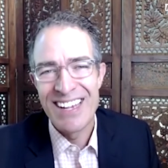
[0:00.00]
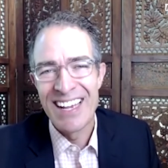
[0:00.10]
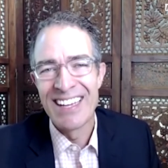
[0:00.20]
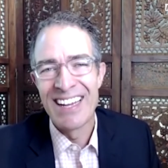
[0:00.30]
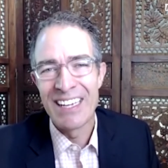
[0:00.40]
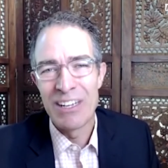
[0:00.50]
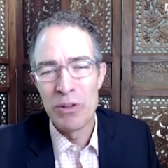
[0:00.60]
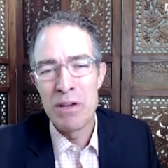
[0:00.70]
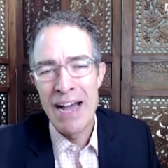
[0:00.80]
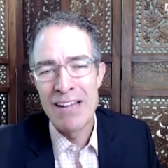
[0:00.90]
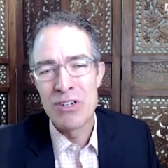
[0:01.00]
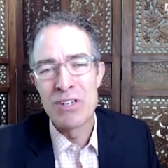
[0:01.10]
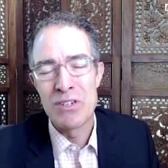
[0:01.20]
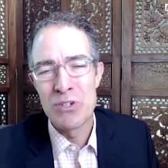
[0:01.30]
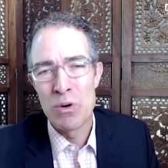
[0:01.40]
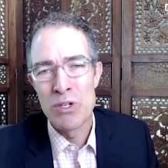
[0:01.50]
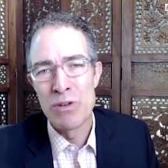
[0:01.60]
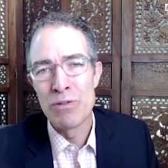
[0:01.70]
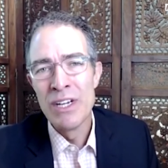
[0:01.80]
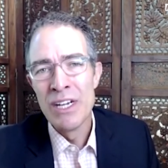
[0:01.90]
and I can only imagine is a source
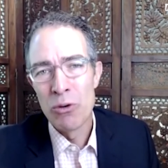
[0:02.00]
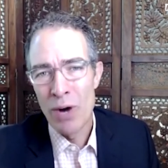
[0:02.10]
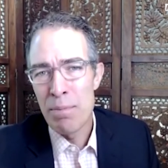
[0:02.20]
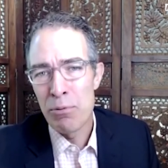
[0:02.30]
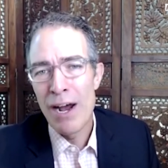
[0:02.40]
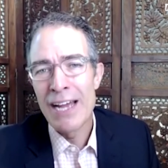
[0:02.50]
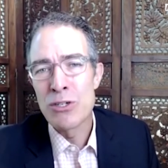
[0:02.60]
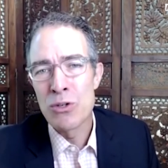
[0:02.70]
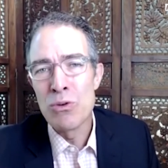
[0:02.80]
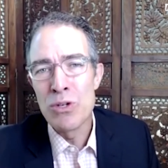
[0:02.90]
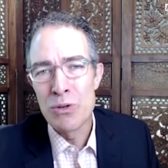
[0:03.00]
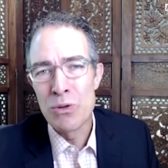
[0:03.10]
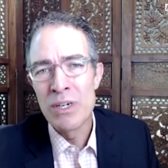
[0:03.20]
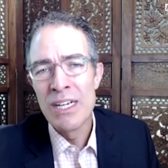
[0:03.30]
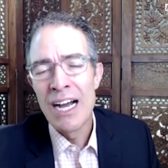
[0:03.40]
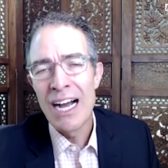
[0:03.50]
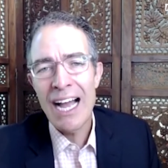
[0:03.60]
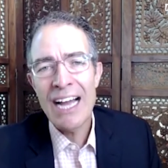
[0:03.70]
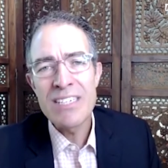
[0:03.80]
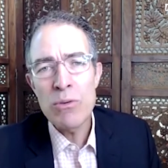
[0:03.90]
of great pride to you. I